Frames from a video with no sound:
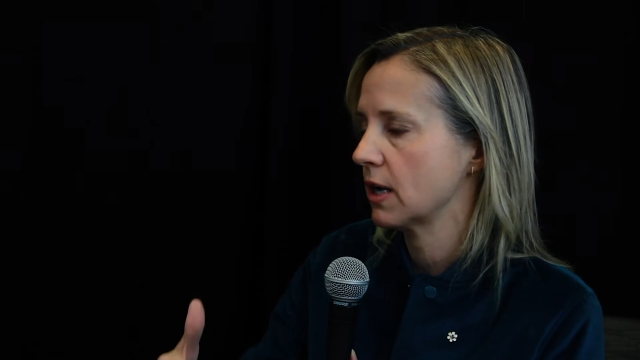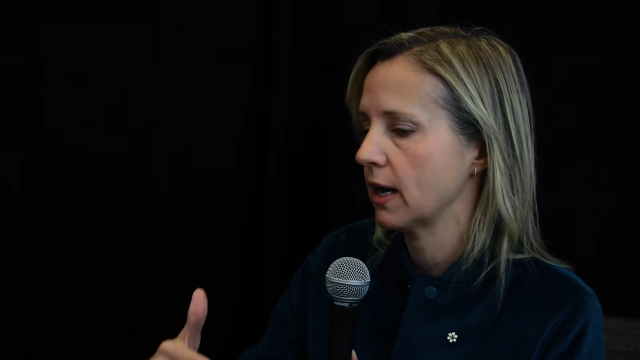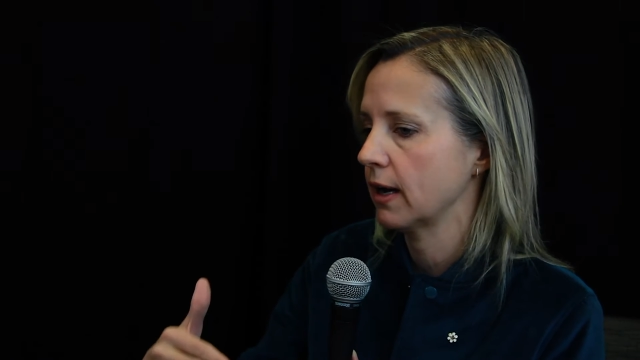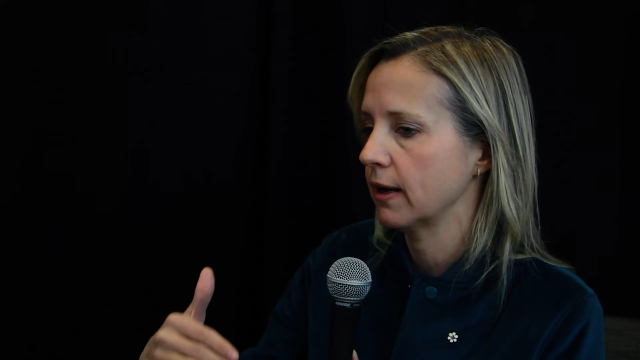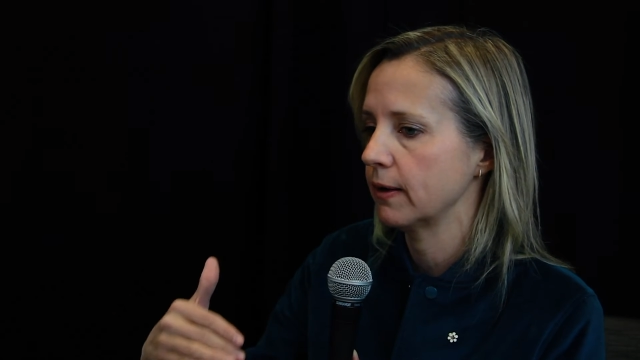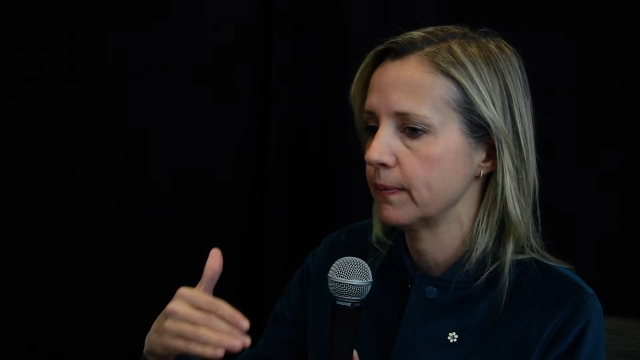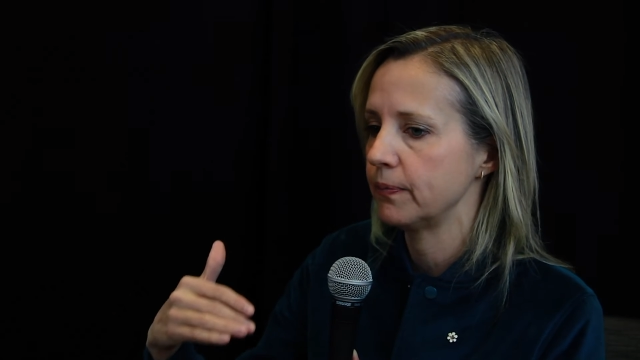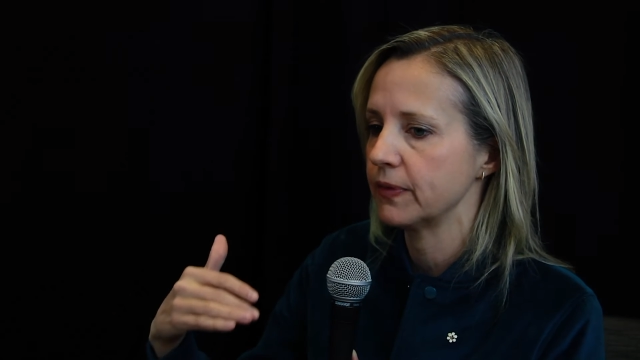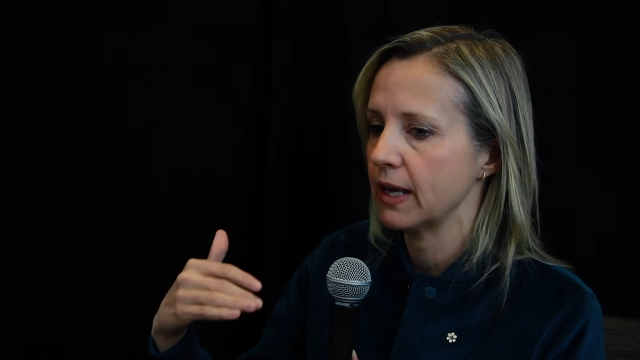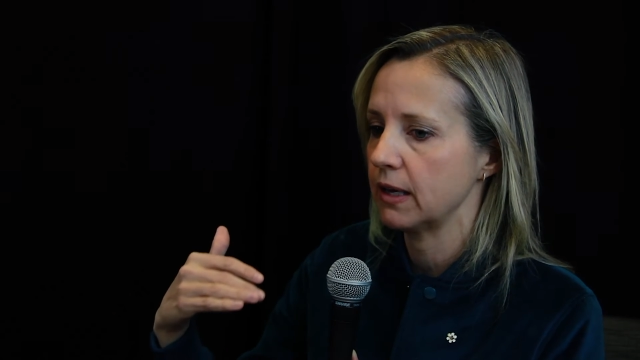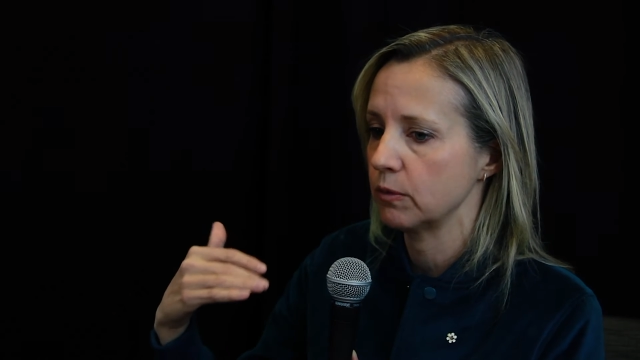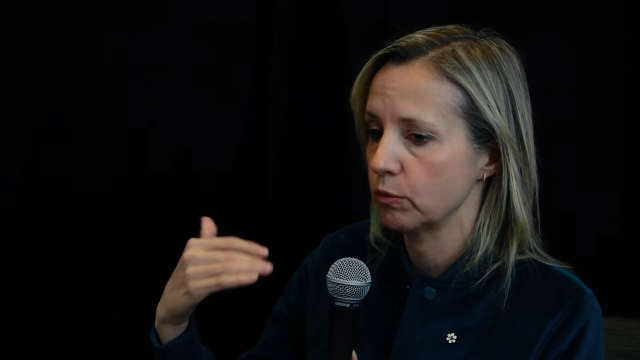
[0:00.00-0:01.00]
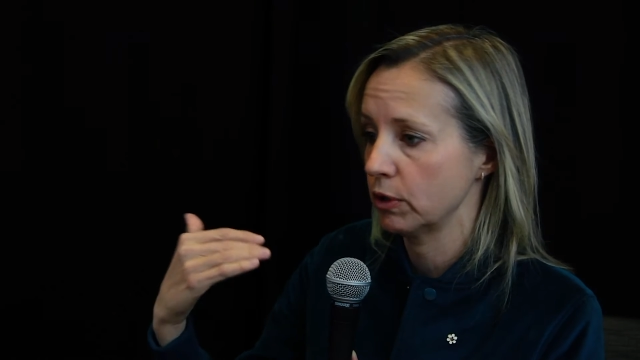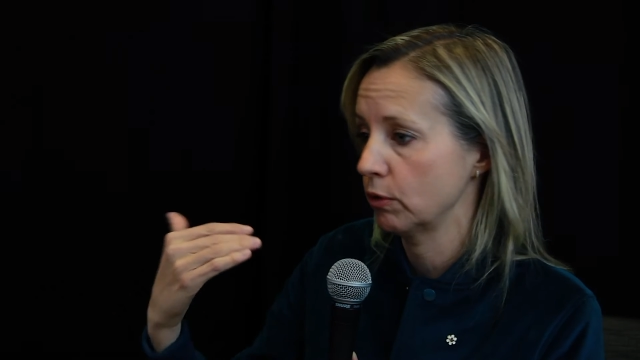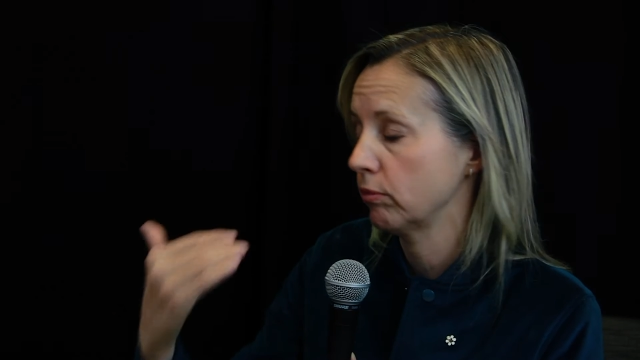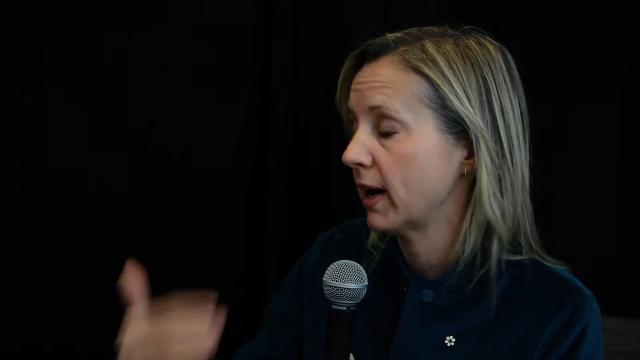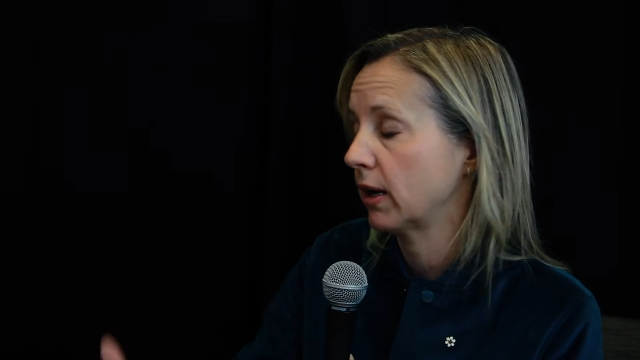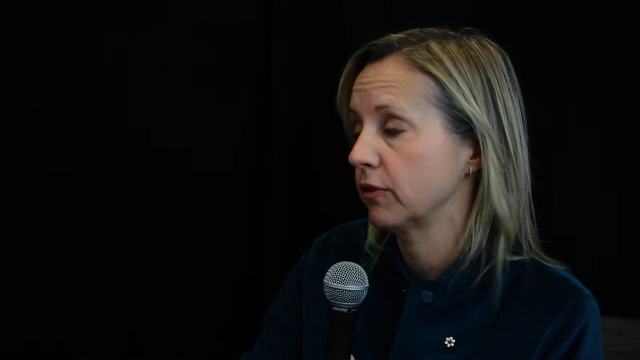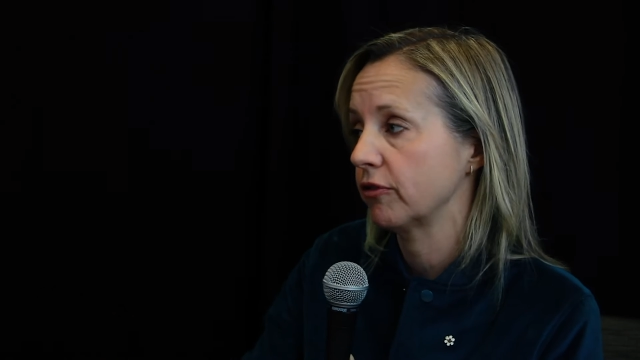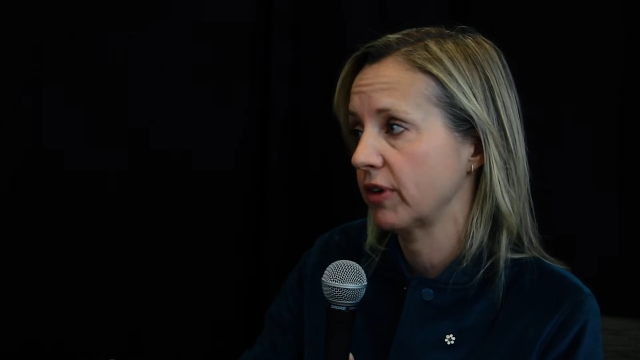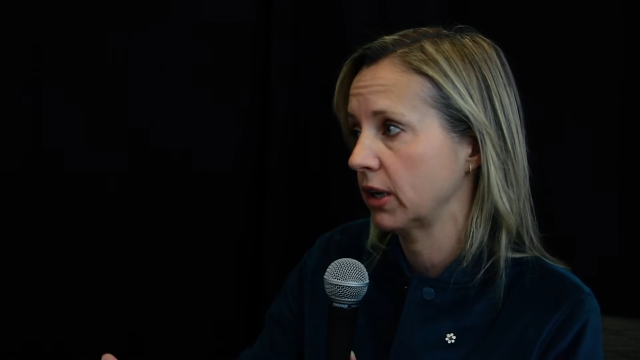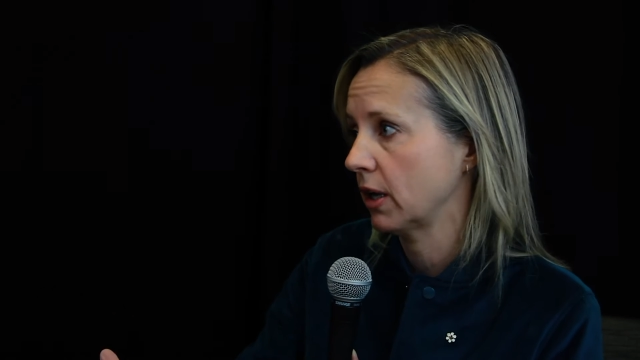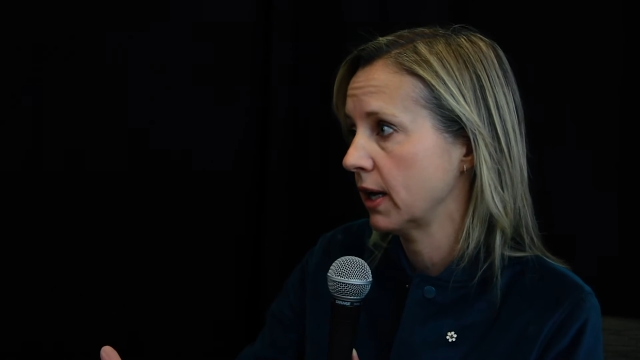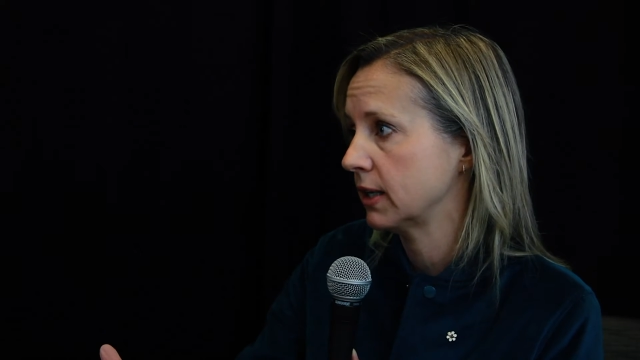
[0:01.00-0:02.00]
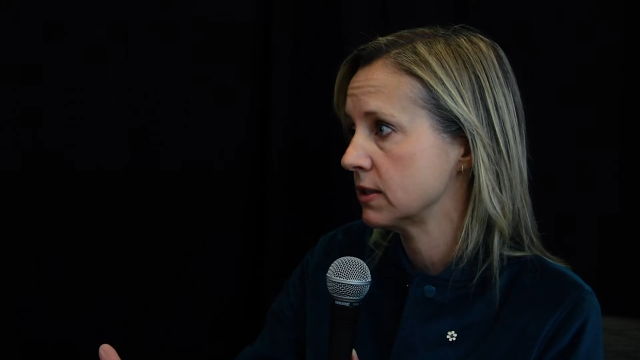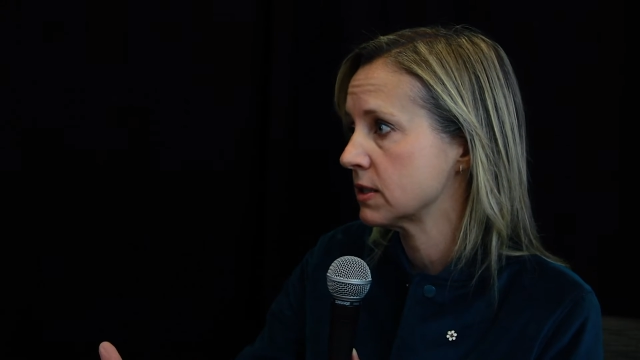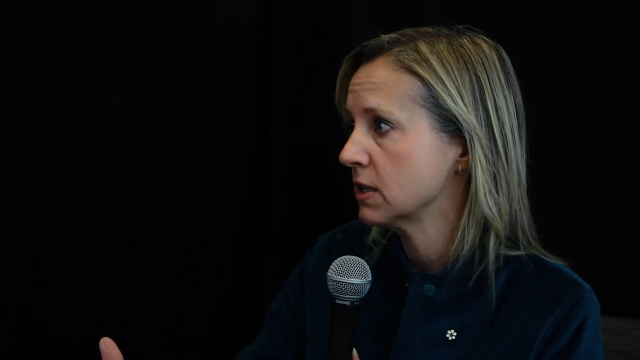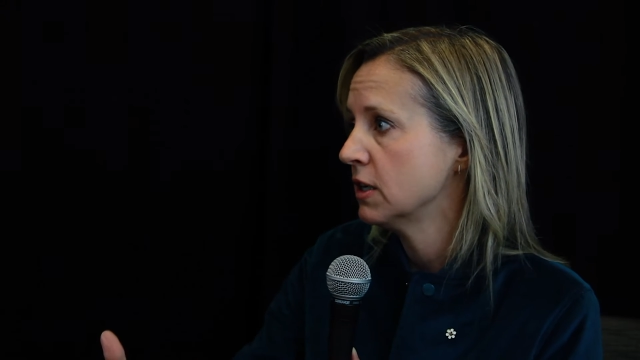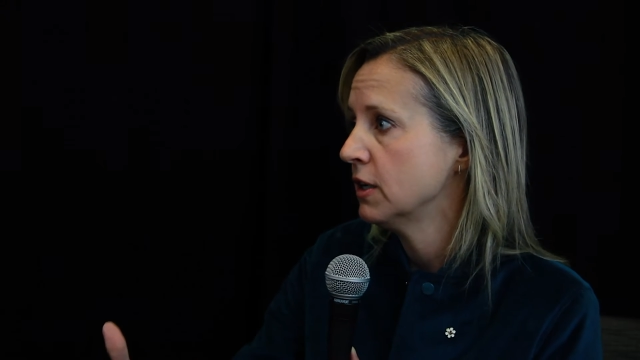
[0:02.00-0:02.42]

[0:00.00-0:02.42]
and we were right on the front lines,